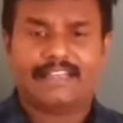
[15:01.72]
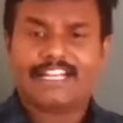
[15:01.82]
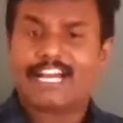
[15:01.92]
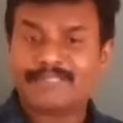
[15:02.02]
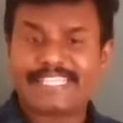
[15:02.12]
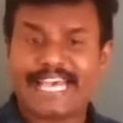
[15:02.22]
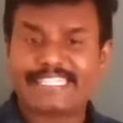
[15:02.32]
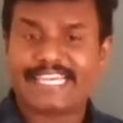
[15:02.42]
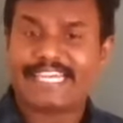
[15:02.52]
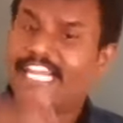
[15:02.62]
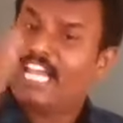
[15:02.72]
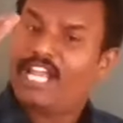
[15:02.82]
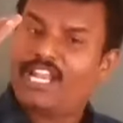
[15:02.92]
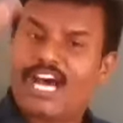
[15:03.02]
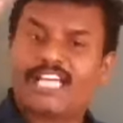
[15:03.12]
comes as a
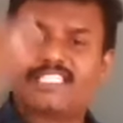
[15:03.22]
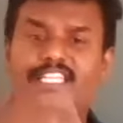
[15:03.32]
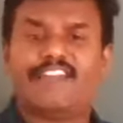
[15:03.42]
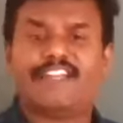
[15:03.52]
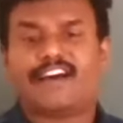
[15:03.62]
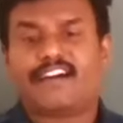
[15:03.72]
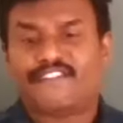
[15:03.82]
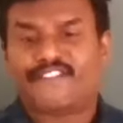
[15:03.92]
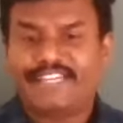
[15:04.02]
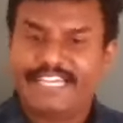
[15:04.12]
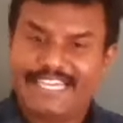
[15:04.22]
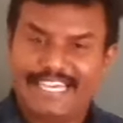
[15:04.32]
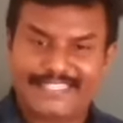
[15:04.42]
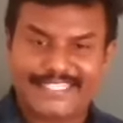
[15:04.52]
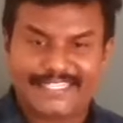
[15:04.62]
last event of
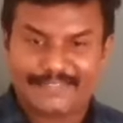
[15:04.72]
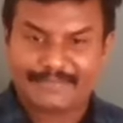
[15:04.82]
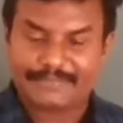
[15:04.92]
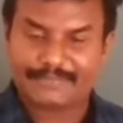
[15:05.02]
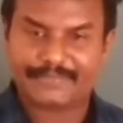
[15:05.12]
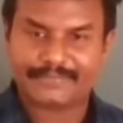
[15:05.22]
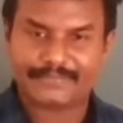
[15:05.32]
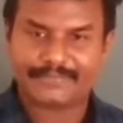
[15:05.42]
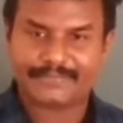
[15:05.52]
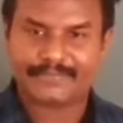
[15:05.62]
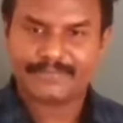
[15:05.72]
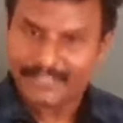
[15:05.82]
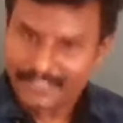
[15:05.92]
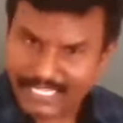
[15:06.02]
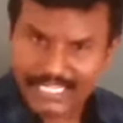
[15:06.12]
aging.
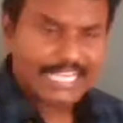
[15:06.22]
See,